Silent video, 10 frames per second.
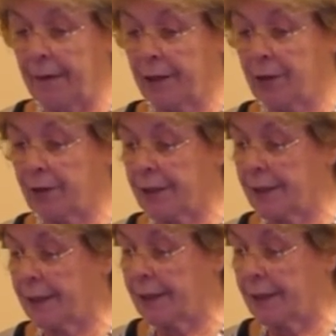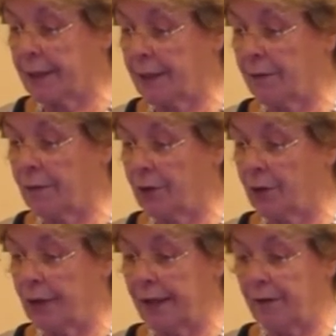are extra sensitive to
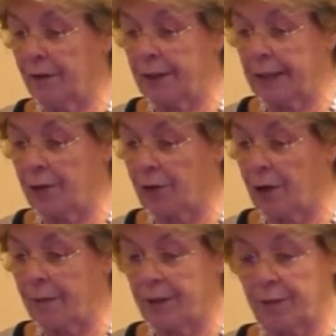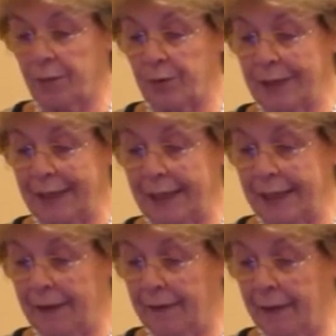the everyday traumas of prison
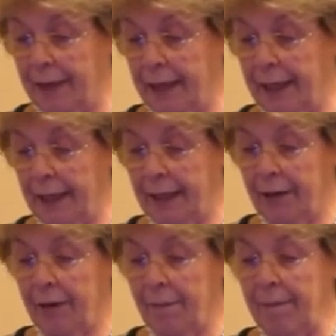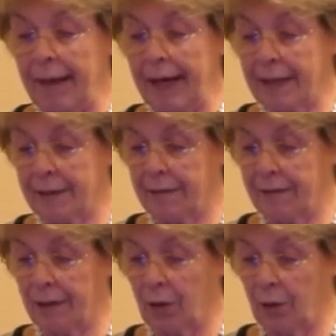life, and they are
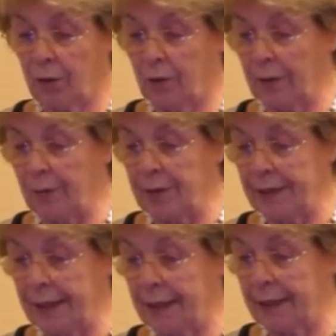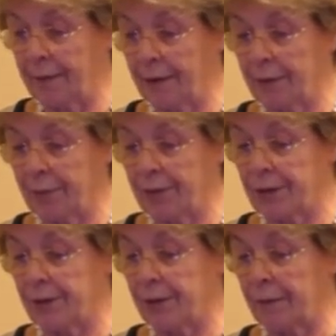massively overrepresented among the
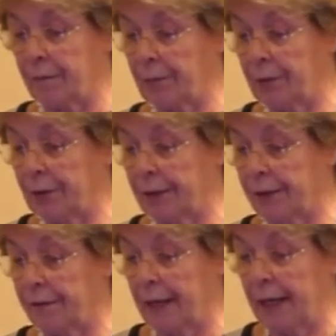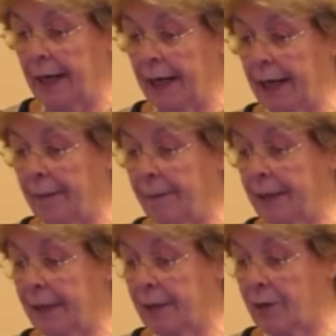prisoners in punitive
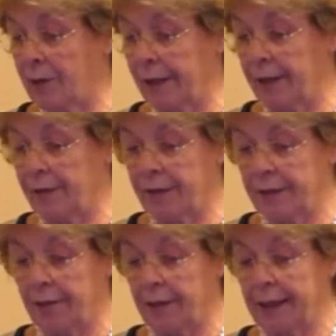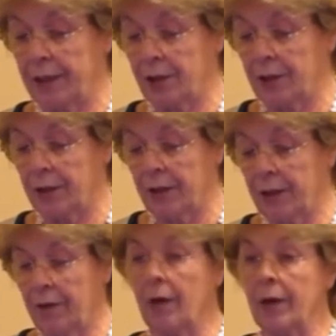administrative segregation or